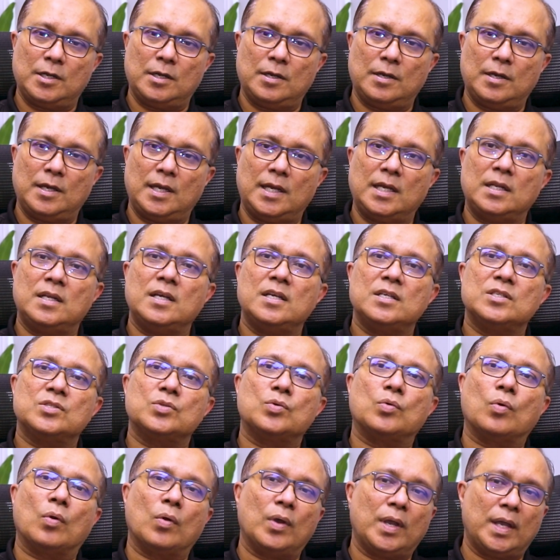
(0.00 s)
it is
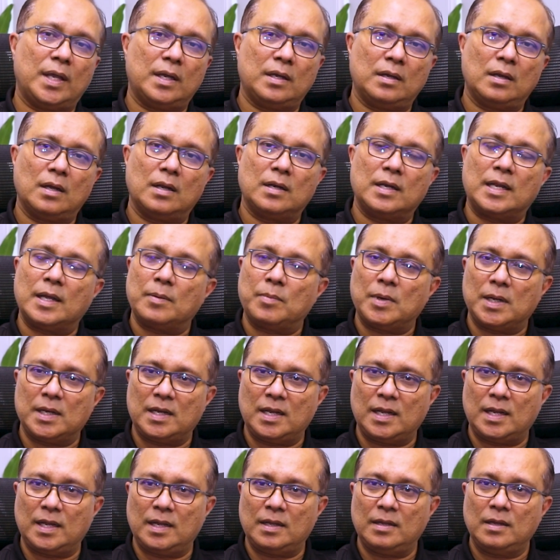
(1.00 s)
growing day by
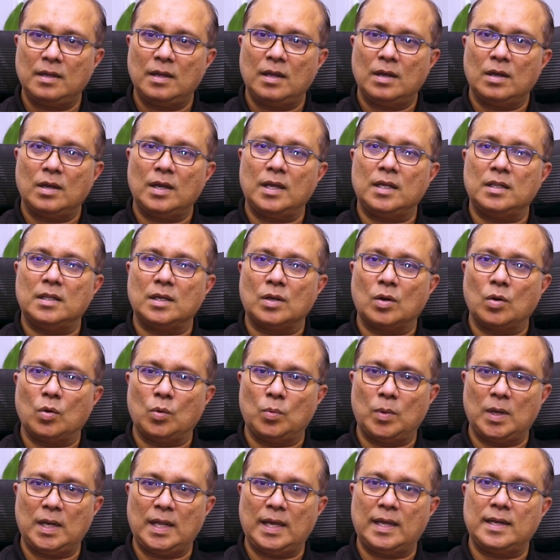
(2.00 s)
day in the
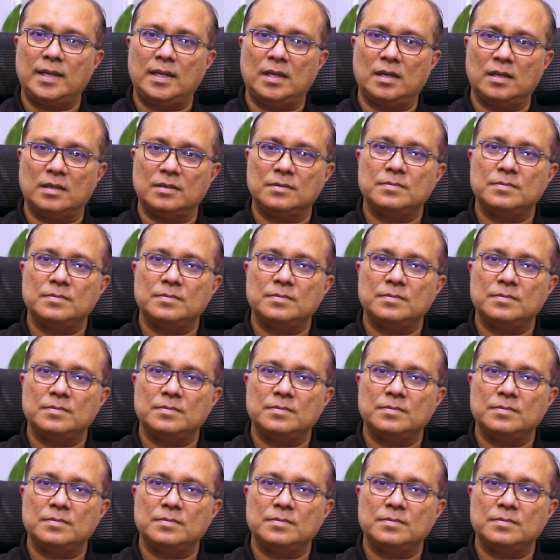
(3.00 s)
global arena.